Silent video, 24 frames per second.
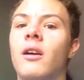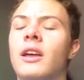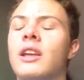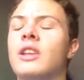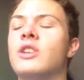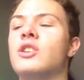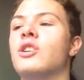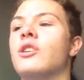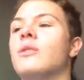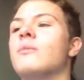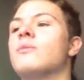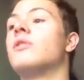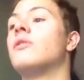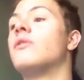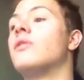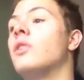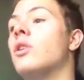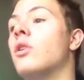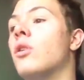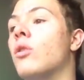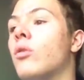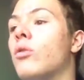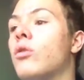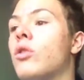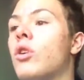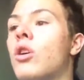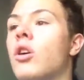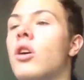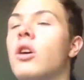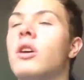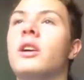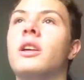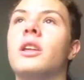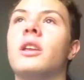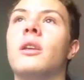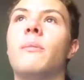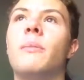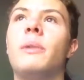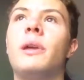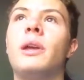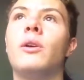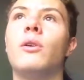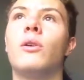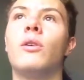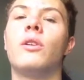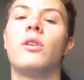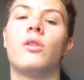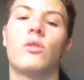In terms of, look and
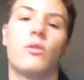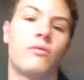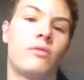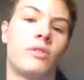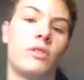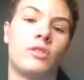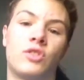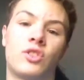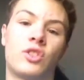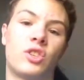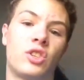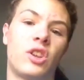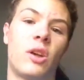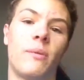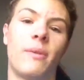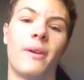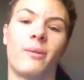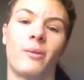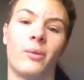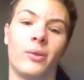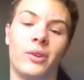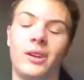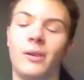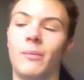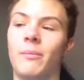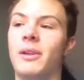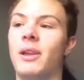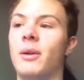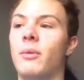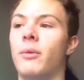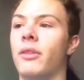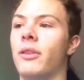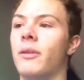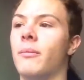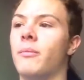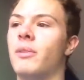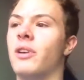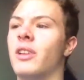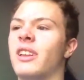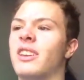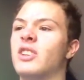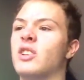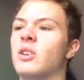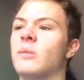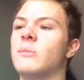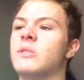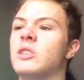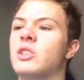appeal, there's some that really compete with it. But
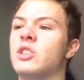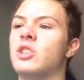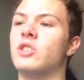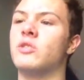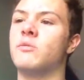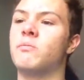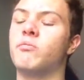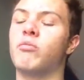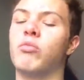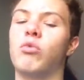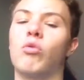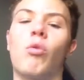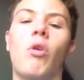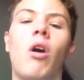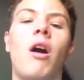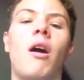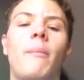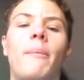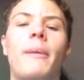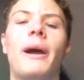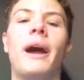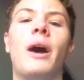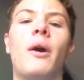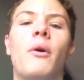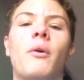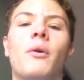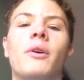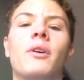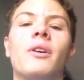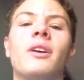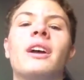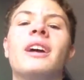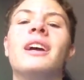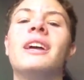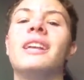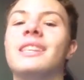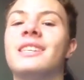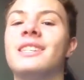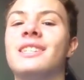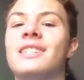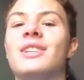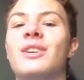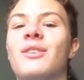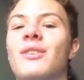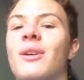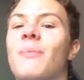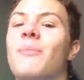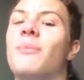in terms of just raw power, it's
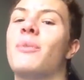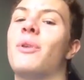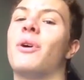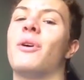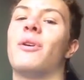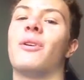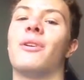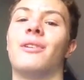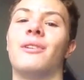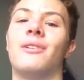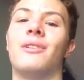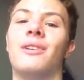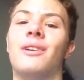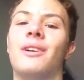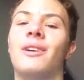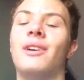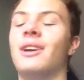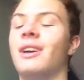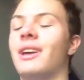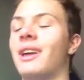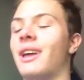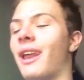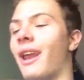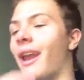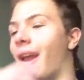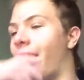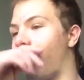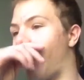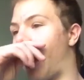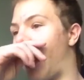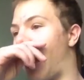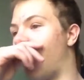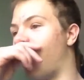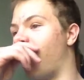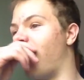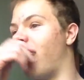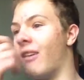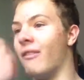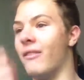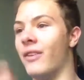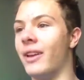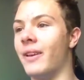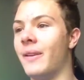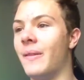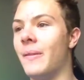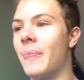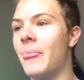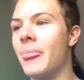still up there. And I love
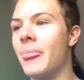it.